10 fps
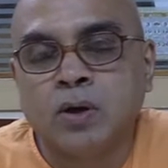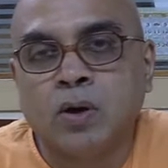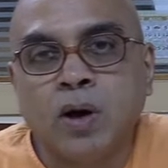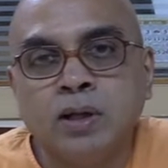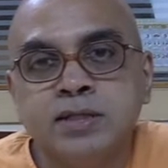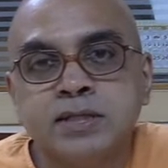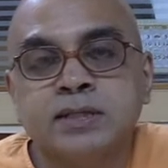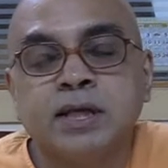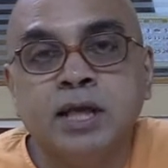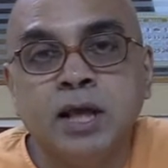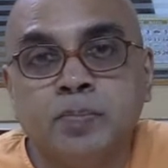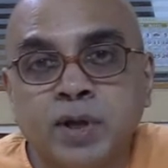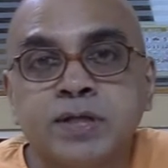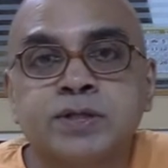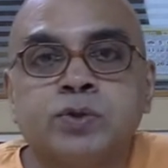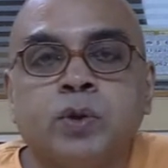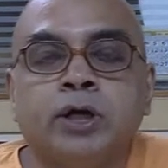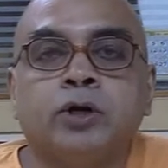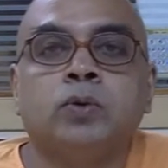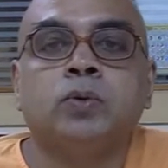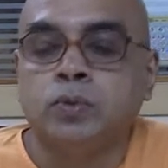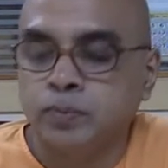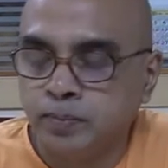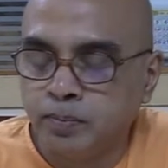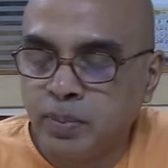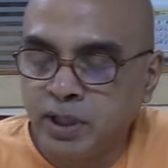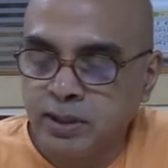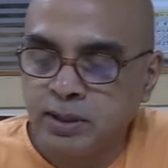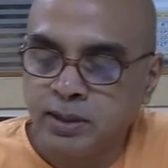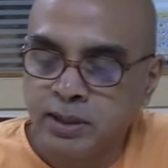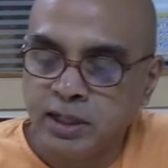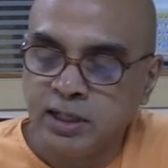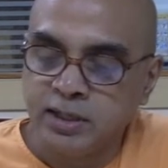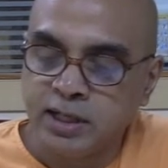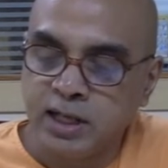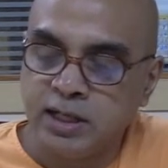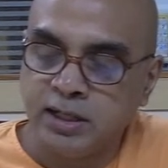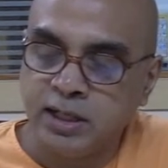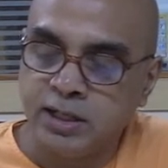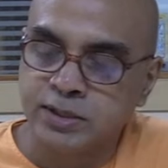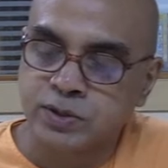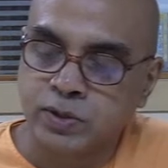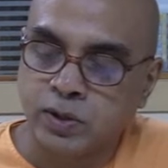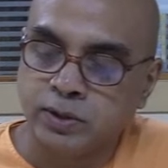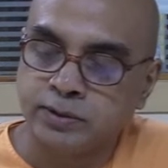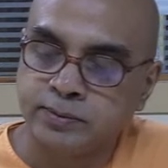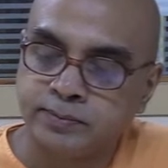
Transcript: All this he appears to undergo, but in reality he is not.